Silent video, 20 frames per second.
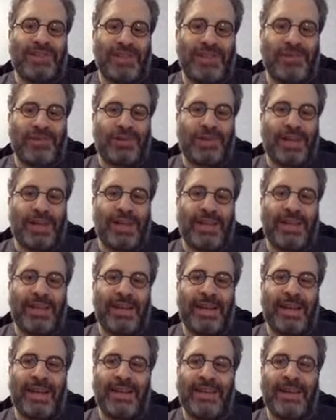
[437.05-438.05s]
yesterday,
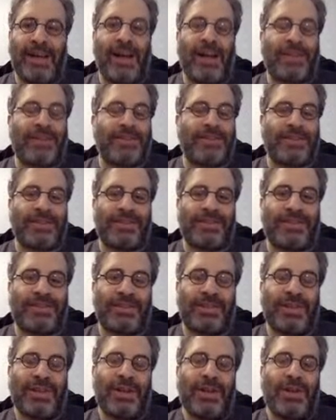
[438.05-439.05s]
and
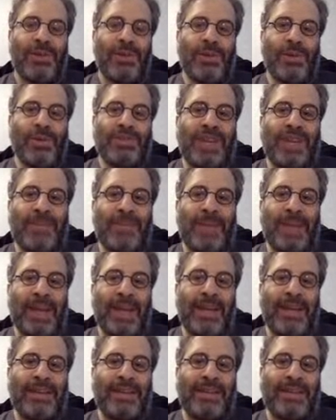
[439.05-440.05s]
Oculus was a
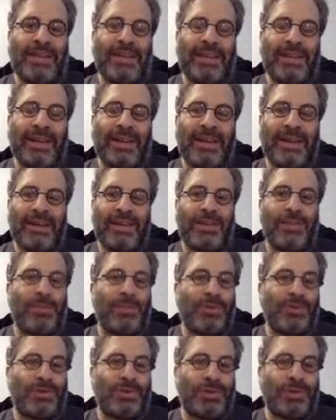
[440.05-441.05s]
main
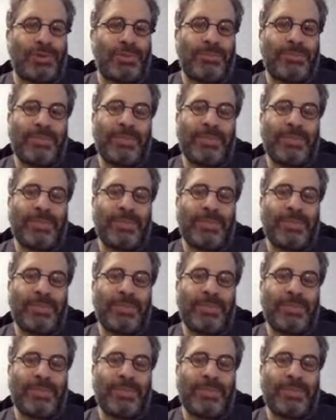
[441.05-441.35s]
commercial